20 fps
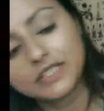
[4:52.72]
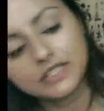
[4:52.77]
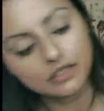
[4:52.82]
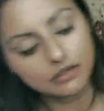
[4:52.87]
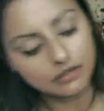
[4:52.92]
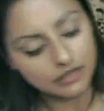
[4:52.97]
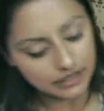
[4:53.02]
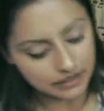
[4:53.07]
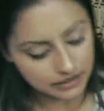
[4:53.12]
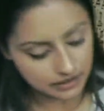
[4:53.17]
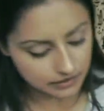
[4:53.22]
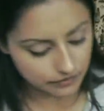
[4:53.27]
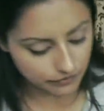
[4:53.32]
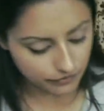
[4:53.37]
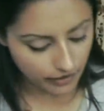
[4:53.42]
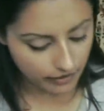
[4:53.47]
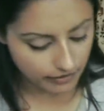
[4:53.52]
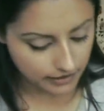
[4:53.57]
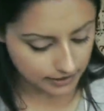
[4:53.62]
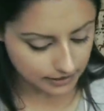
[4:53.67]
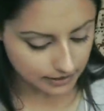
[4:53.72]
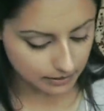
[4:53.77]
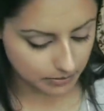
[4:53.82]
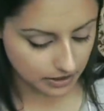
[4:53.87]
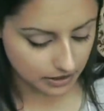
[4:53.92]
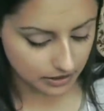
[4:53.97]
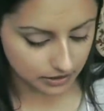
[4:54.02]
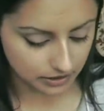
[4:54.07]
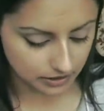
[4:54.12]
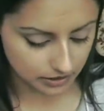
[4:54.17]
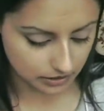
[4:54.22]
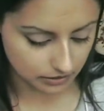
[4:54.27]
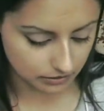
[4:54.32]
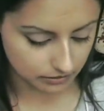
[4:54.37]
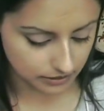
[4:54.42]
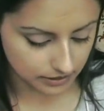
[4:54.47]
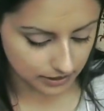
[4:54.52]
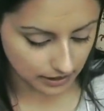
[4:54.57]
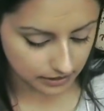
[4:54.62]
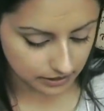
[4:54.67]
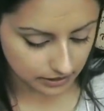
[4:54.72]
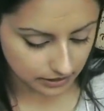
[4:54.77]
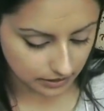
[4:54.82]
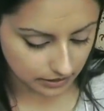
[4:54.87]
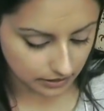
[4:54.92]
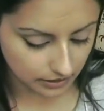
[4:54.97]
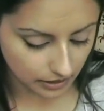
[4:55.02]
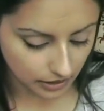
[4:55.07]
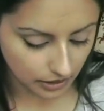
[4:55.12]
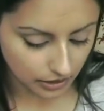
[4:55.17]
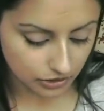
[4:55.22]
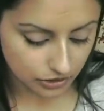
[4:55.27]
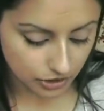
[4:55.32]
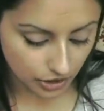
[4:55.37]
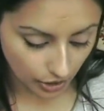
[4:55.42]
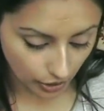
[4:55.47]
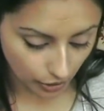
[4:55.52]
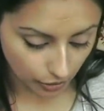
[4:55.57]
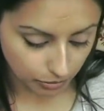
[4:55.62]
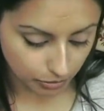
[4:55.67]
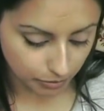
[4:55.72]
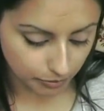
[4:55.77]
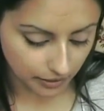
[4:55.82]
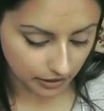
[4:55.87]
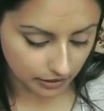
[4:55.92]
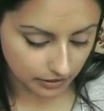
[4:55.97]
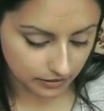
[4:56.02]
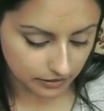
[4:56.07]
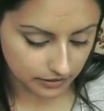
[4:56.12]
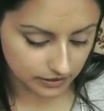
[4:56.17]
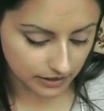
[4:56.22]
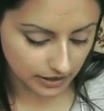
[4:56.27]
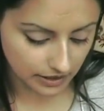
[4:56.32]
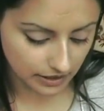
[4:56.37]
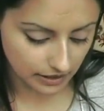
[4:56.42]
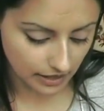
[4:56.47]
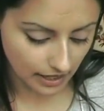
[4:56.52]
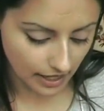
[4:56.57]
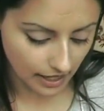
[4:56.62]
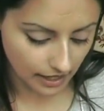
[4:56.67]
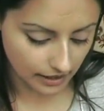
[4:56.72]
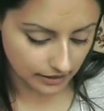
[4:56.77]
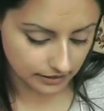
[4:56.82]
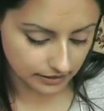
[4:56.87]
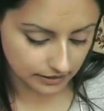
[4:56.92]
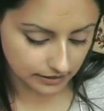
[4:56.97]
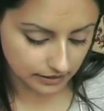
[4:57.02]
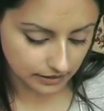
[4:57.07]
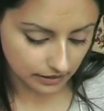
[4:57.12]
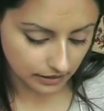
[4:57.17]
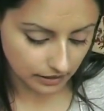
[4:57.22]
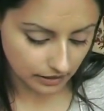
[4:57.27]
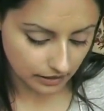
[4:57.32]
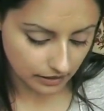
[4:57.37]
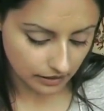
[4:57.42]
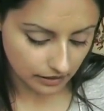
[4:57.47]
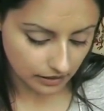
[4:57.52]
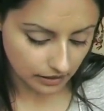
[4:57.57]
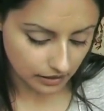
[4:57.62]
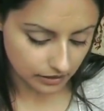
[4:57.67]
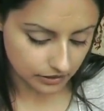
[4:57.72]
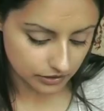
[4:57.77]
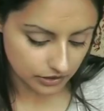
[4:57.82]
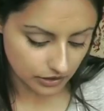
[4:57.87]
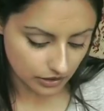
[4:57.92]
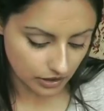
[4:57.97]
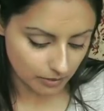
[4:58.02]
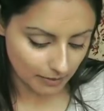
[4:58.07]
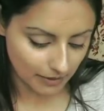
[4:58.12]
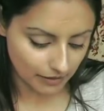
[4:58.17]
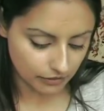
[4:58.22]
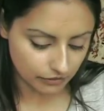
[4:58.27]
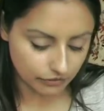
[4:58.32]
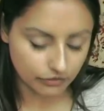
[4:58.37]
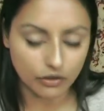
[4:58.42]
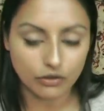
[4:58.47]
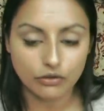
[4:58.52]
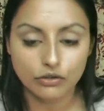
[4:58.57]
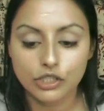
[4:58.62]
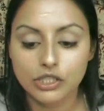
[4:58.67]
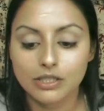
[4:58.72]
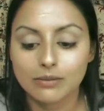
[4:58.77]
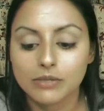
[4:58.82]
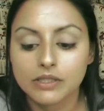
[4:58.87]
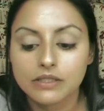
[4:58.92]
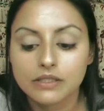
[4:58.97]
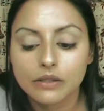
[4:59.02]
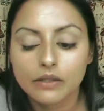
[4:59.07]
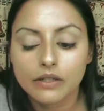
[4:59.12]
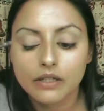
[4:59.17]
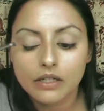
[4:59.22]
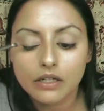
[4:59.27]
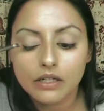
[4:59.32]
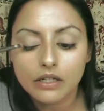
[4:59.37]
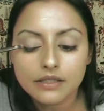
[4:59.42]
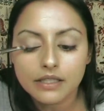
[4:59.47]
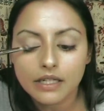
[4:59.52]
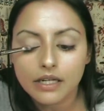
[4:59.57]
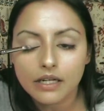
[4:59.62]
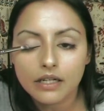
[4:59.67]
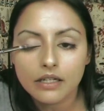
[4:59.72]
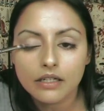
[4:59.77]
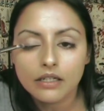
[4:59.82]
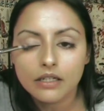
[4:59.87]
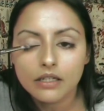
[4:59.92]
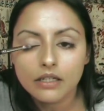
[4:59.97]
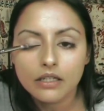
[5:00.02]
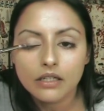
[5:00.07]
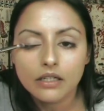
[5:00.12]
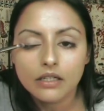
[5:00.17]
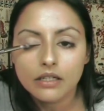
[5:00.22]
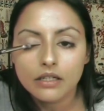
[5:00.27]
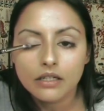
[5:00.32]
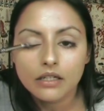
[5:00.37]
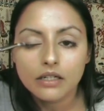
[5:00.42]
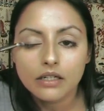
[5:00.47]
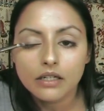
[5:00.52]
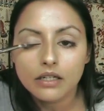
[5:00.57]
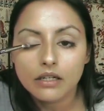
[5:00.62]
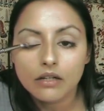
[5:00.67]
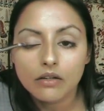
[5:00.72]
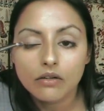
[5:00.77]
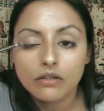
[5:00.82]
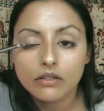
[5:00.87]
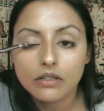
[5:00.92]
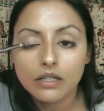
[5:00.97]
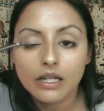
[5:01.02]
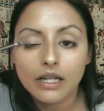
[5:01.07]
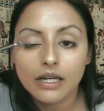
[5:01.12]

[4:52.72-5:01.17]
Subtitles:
So it's very similar to Satin Taupe because it has a certain amount of gold shimmer to it. That's that along the